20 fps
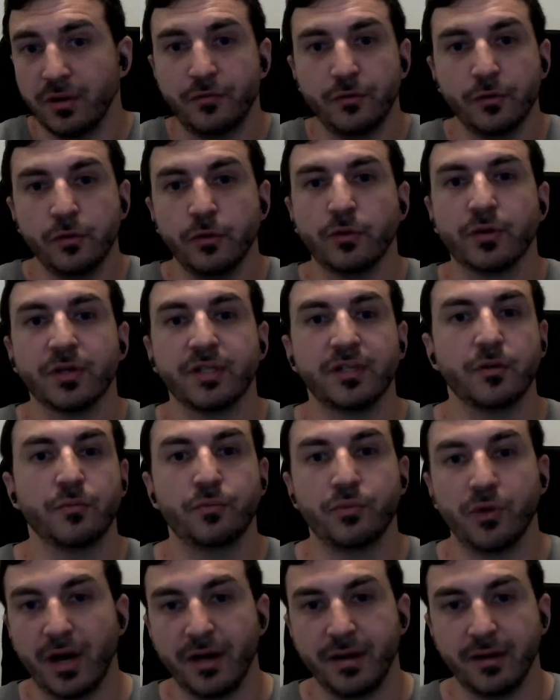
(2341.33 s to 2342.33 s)
know, if you look at
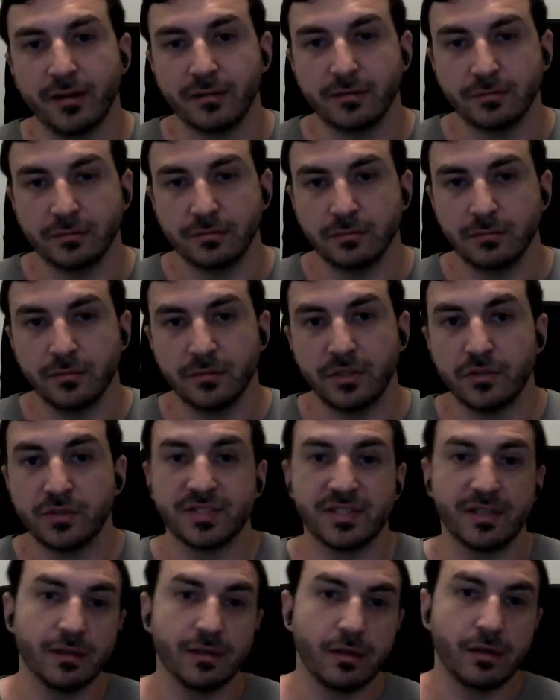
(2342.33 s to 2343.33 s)
their product, they're
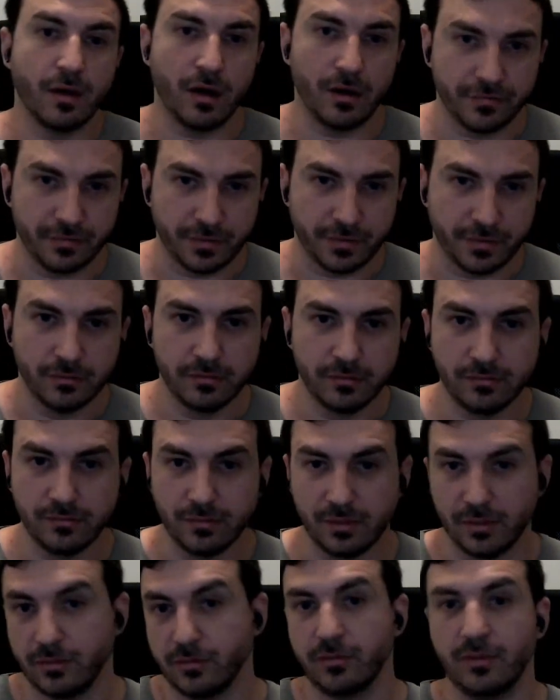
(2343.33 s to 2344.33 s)
selling coffee.
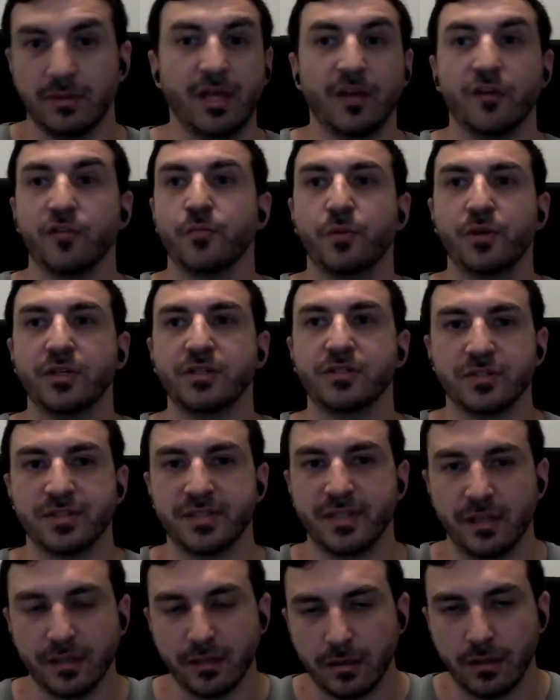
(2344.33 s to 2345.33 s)
Like a lot of brands are
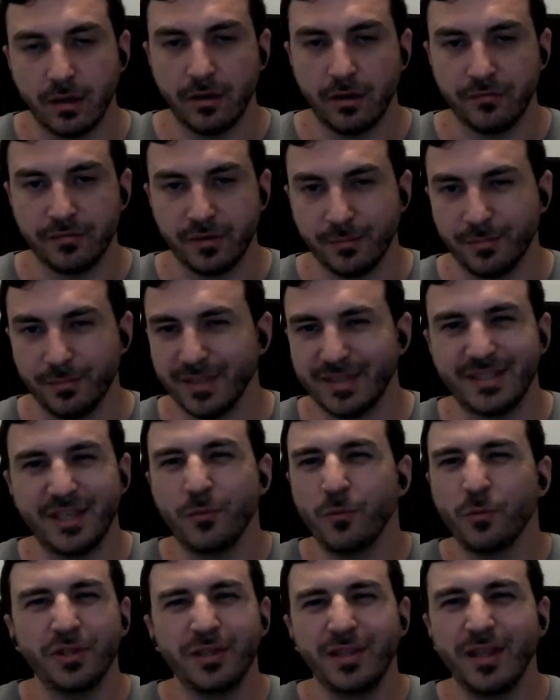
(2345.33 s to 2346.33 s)
selling coffee, but they
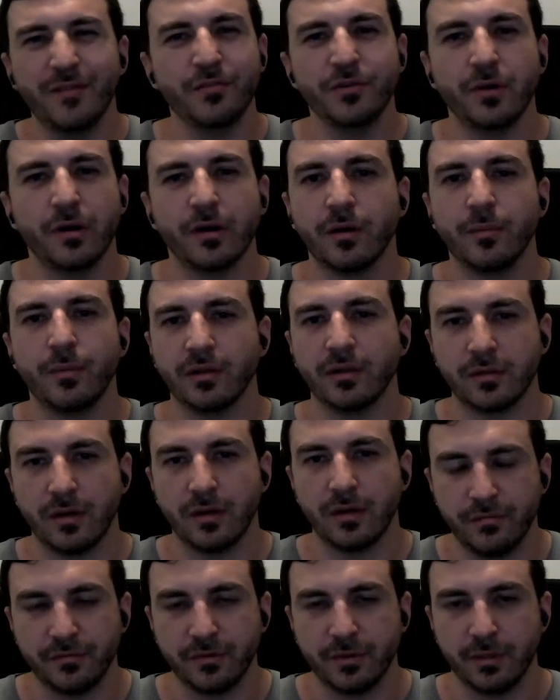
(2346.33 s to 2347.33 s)
will never talk about
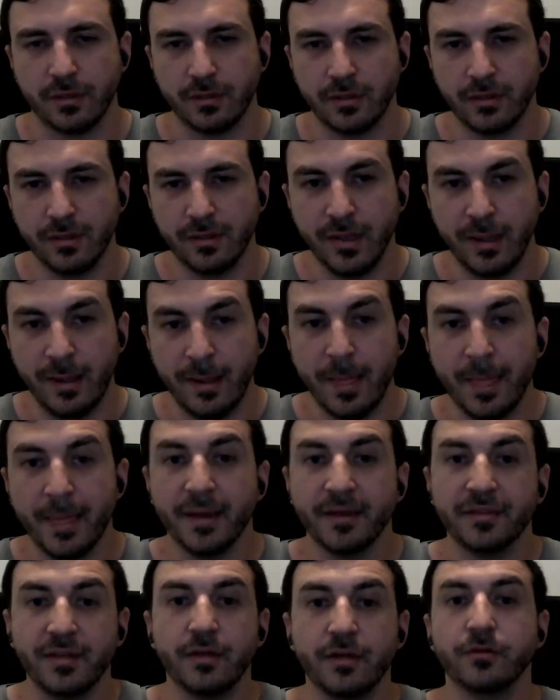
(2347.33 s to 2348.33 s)
coffee.
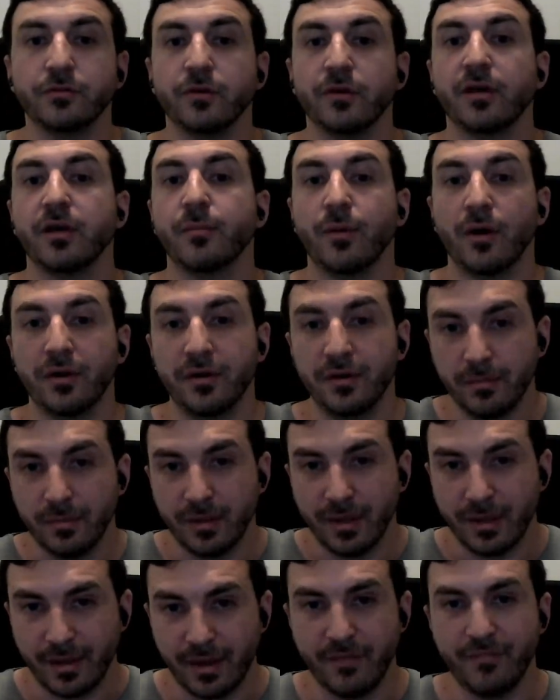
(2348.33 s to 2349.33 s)
They're talking about
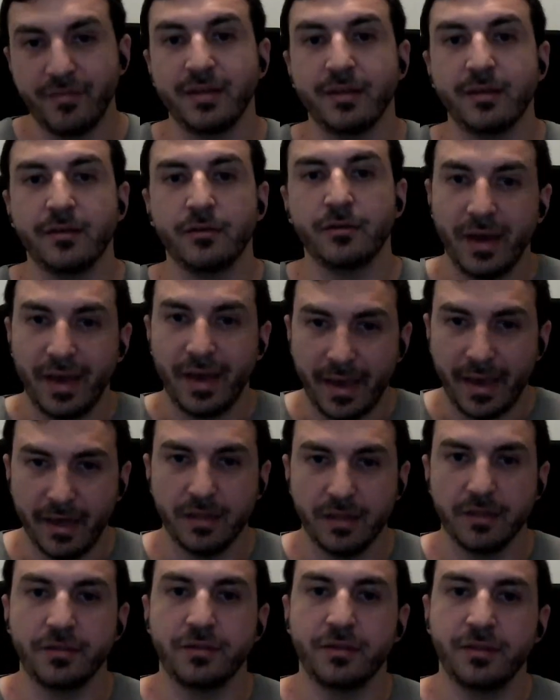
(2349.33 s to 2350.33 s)
having, you know, a
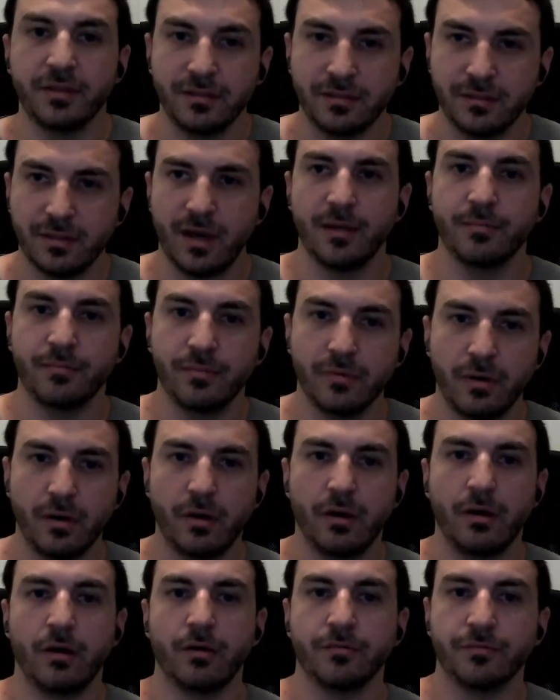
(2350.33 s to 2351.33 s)
healthy type
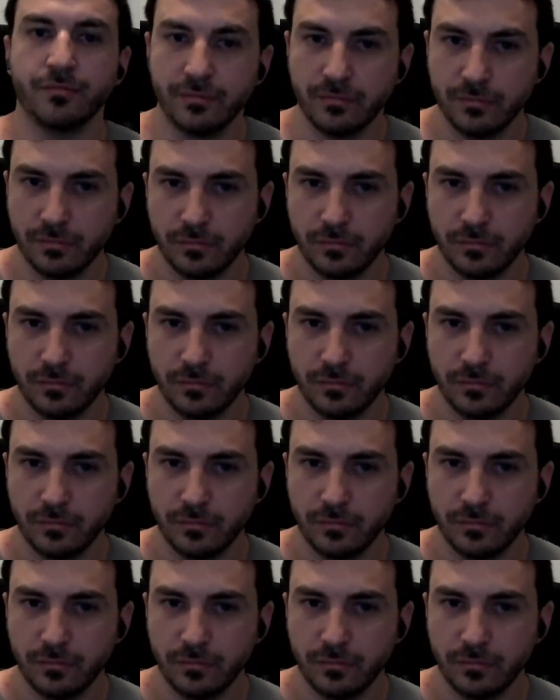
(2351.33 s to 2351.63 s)
of